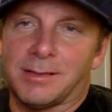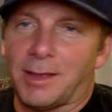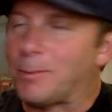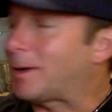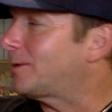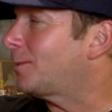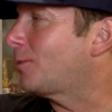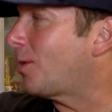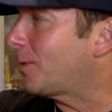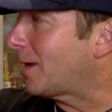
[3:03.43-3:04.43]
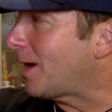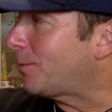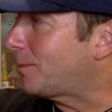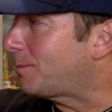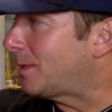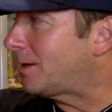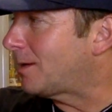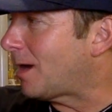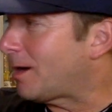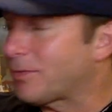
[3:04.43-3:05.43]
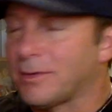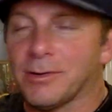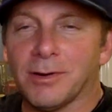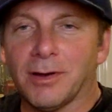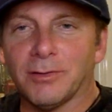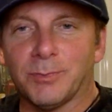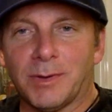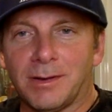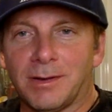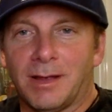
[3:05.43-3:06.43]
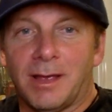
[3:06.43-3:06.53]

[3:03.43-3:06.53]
They wind up going out with Mia Goth and her husband,